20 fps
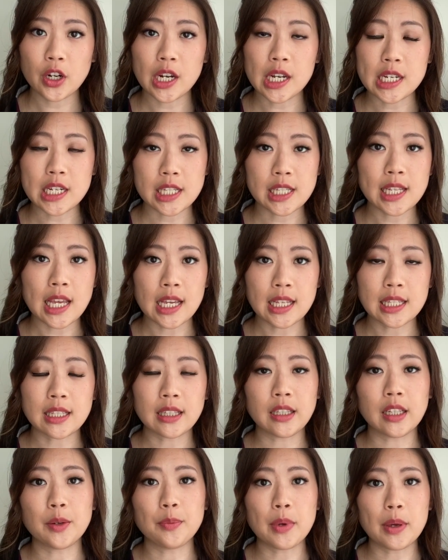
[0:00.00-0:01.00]
It just takes a
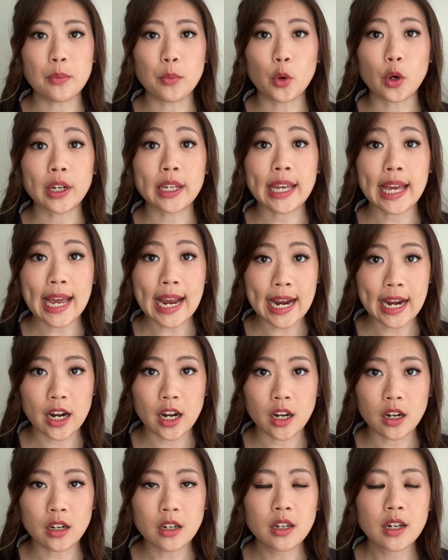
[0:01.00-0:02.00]
little bit more
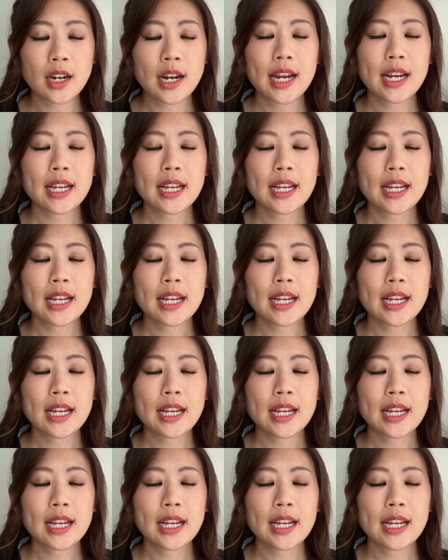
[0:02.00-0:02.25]
care